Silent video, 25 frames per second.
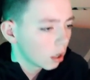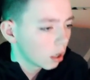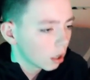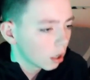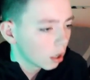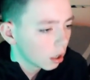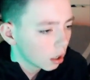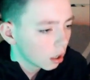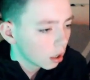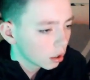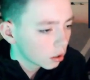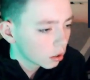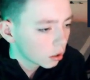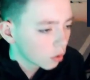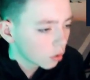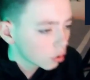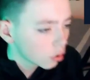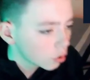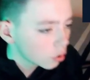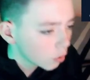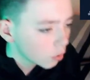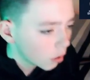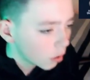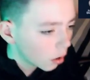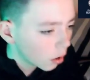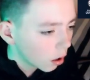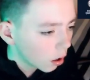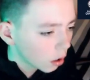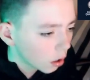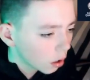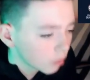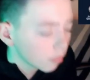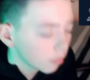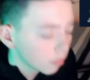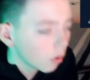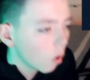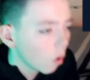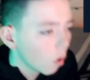Cross, so oh, it's
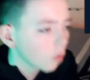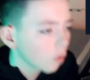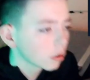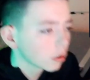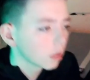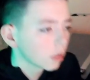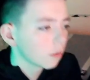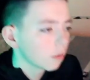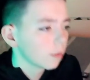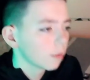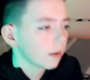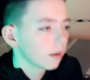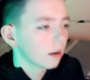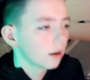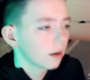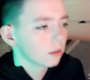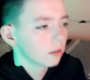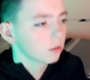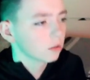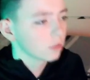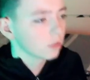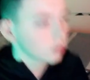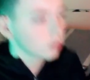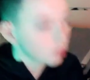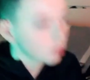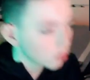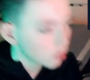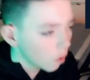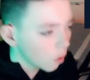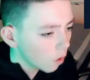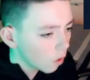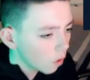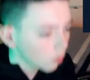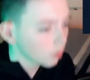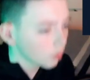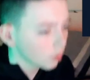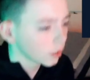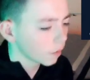blocked and all that. Scotland
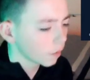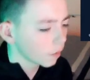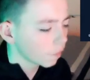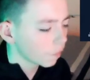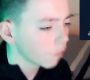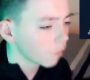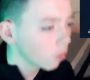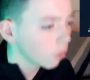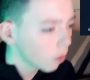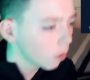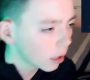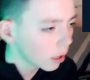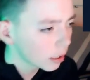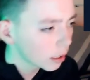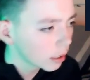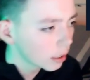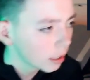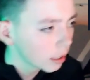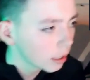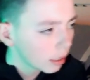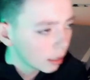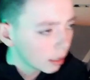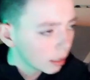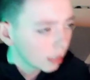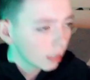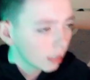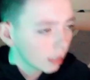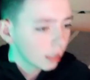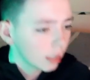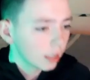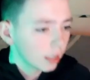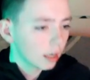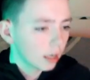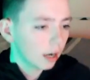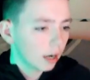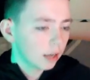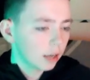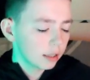throwing,
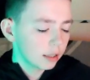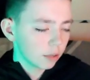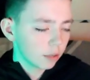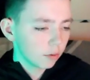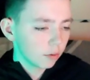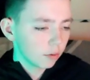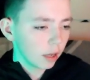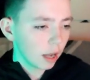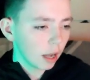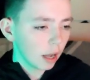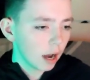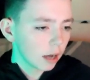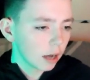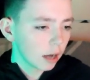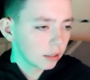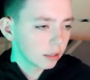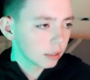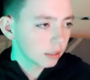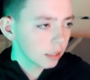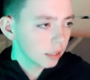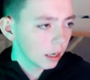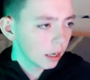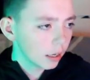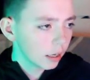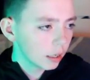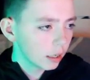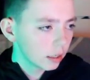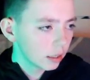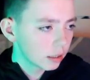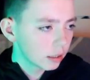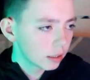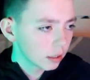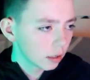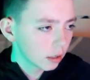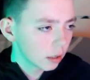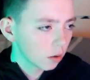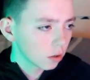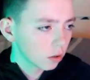and the right hand side.
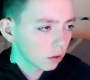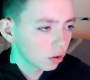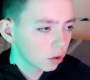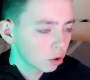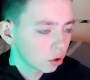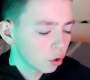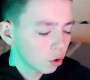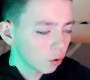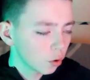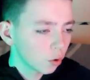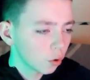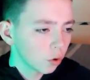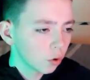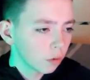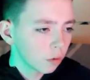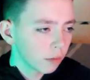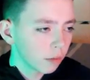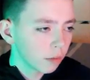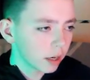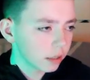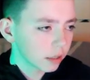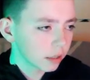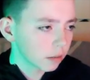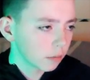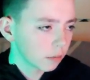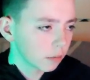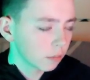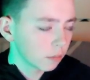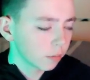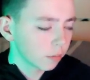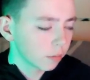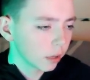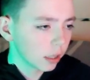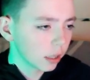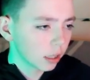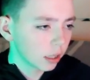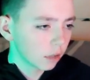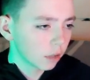2 minutes have been played to the
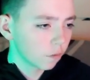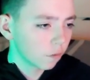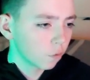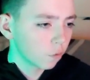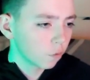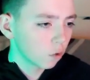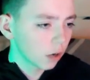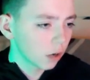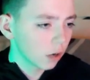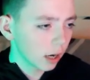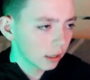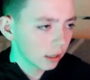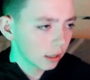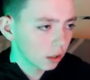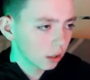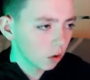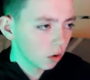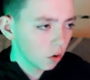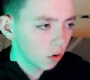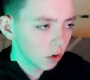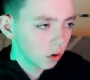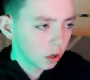four added on.